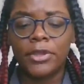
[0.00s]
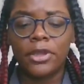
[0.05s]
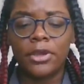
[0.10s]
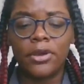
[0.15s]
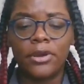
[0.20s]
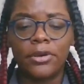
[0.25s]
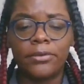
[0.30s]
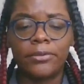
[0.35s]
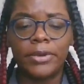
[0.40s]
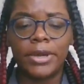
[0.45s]

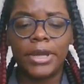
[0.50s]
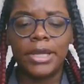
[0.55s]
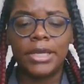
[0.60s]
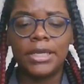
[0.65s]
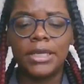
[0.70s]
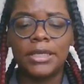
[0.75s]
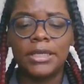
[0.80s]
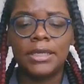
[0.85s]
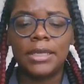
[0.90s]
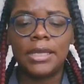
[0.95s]
All
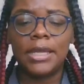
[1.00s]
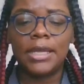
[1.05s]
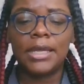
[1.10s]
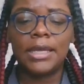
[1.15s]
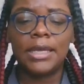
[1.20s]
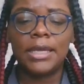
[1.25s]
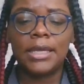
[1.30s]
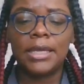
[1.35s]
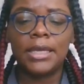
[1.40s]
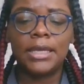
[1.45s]
right?
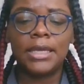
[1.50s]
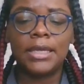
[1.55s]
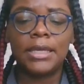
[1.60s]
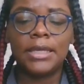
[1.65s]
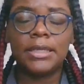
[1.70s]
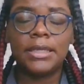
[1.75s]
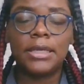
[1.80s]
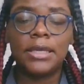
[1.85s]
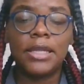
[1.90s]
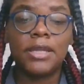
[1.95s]

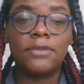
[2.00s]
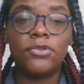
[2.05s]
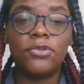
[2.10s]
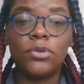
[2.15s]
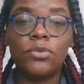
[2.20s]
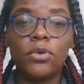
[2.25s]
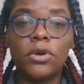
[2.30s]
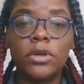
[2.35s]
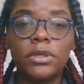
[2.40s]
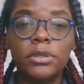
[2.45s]
And if you
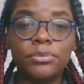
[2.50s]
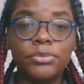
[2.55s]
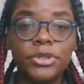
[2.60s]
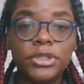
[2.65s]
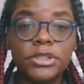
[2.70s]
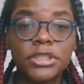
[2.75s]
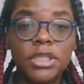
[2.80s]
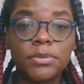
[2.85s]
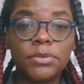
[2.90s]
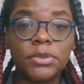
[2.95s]
want to book
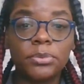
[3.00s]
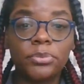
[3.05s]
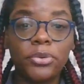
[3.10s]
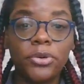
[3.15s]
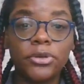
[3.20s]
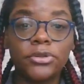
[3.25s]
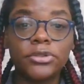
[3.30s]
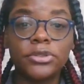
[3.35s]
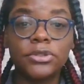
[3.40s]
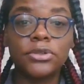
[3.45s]
something
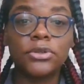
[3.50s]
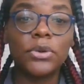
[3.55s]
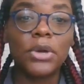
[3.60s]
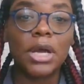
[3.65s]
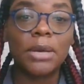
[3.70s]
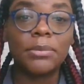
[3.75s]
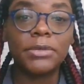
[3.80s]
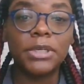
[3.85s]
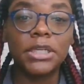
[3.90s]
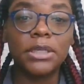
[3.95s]
personal,
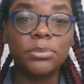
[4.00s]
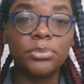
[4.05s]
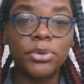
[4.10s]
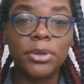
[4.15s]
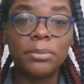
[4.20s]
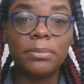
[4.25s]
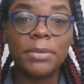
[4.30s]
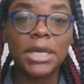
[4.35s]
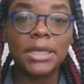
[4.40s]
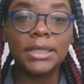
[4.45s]
I'm going to
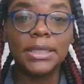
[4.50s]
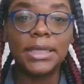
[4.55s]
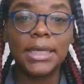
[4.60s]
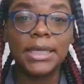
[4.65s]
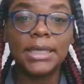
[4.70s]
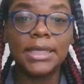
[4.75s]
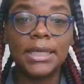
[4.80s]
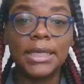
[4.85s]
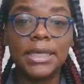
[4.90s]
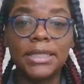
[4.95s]
put my
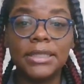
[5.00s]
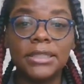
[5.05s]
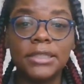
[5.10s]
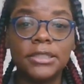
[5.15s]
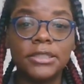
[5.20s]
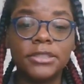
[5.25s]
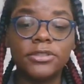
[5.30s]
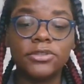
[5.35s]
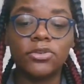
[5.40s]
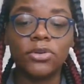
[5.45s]
link in the
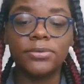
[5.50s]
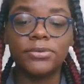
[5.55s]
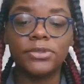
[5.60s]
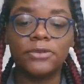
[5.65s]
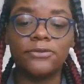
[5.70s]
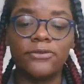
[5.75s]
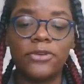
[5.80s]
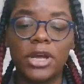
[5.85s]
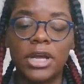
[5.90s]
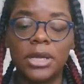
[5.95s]

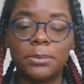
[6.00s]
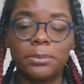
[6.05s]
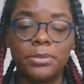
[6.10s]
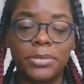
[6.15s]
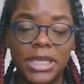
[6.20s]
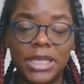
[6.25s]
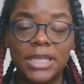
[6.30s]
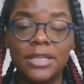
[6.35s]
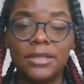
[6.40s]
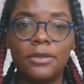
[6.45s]
description box.
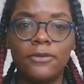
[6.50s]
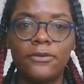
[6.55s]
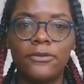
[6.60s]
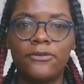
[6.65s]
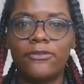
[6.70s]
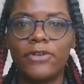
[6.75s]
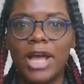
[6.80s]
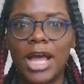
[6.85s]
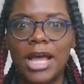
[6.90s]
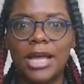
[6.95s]
In
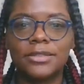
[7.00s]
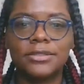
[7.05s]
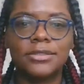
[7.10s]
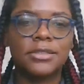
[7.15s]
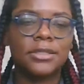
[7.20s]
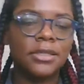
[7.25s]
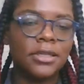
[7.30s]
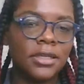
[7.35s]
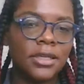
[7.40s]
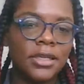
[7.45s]
the box.
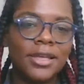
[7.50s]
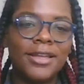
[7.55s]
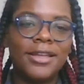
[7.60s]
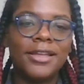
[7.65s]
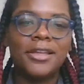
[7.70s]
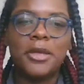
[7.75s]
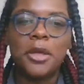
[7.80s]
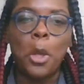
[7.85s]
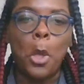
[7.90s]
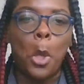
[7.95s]

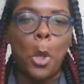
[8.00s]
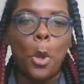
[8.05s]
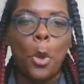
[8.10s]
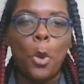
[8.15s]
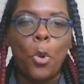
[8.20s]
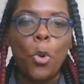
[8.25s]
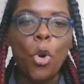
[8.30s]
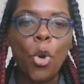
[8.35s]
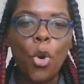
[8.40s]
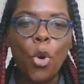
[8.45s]

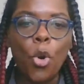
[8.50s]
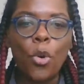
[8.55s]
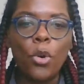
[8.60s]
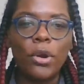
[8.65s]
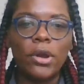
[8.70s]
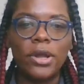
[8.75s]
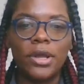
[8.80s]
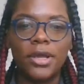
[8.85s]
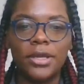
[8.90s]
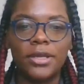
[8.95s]

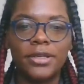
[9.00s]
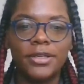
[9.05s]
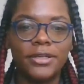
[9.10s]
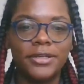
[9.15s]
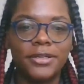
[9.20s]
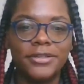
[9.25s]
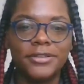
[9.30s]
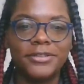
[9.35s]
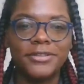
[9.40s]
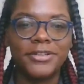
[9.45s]
Woo!
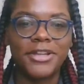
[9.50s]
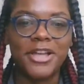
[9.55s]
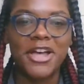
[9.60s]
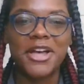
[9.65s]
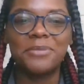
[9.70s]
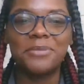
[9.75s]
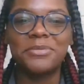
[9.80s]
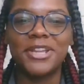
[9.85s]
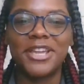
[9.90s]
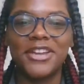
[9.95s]

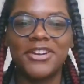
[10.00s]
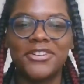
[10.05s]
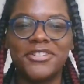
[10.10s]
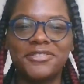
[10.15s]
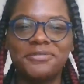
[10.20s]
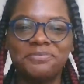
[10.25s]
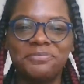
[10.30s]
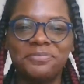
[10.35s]
Calm down.